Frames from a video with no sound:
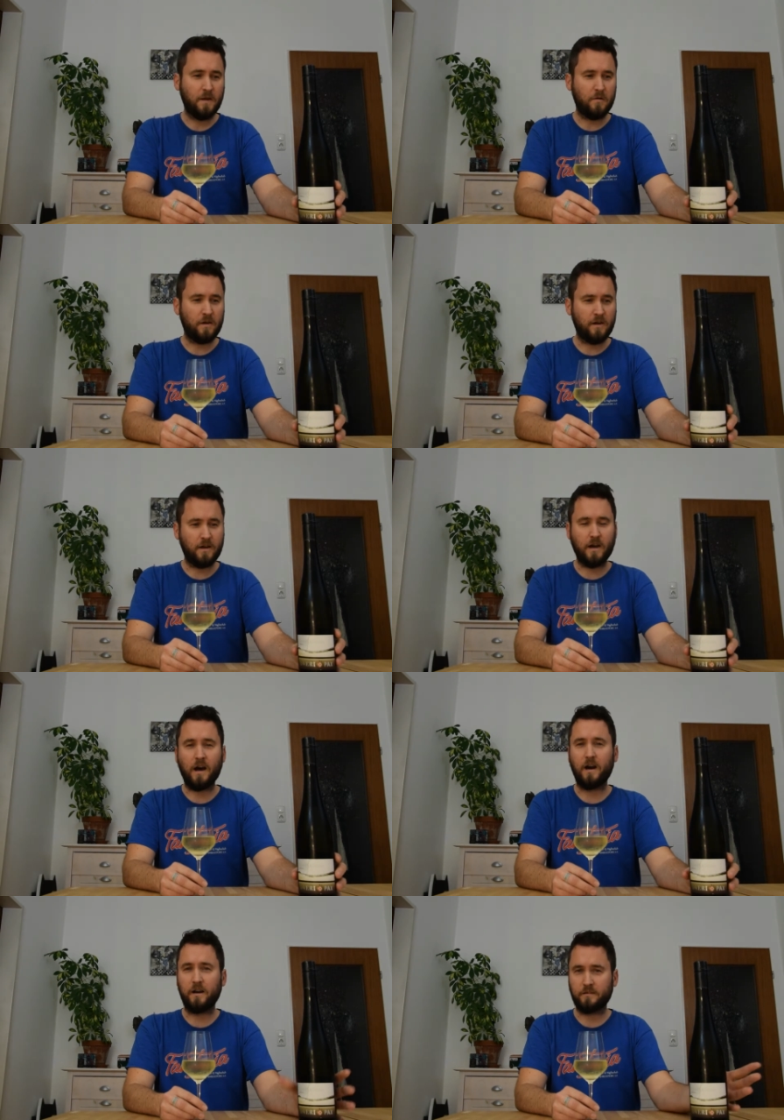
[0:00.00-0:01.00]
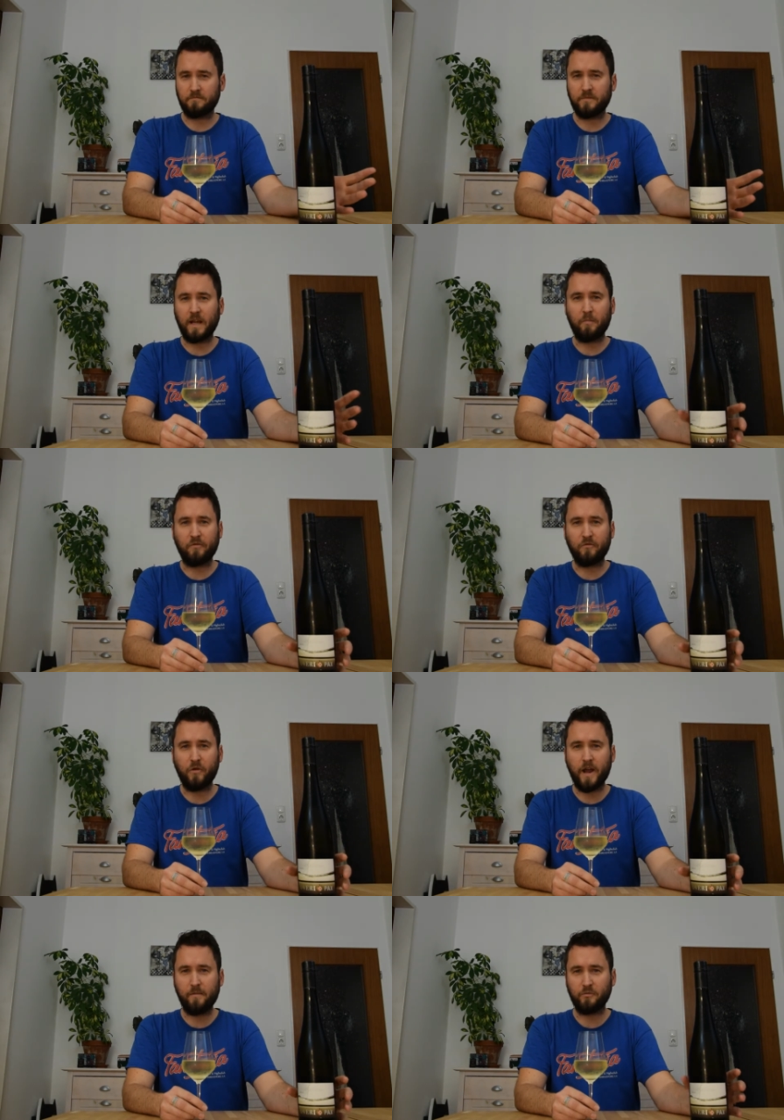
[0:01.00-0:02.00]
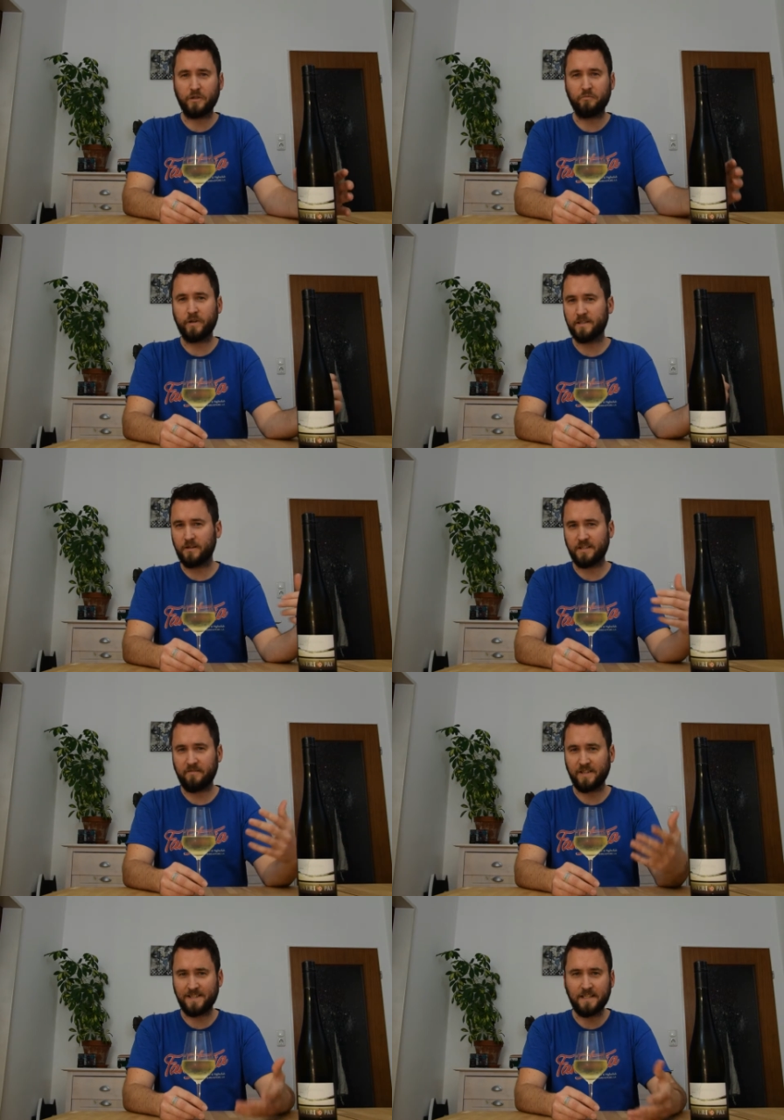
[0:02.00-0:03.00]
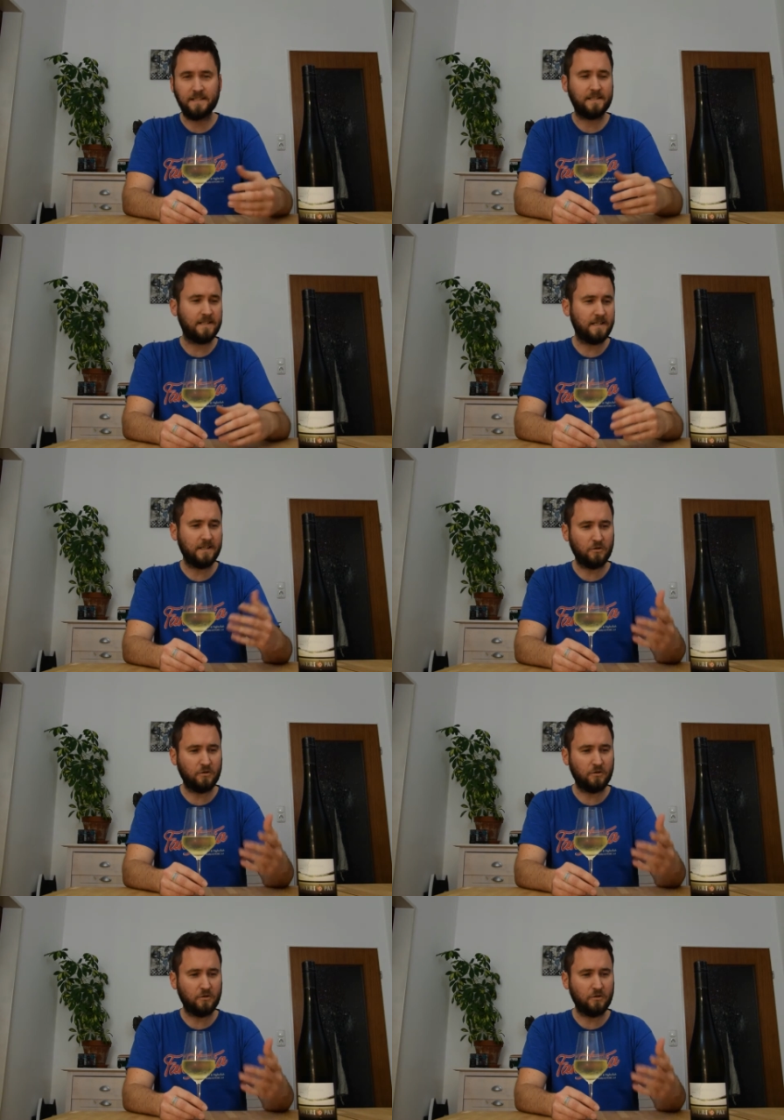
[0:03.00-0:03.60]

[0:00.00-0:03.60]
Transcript: uh, are type of grape which brings lots of acidity,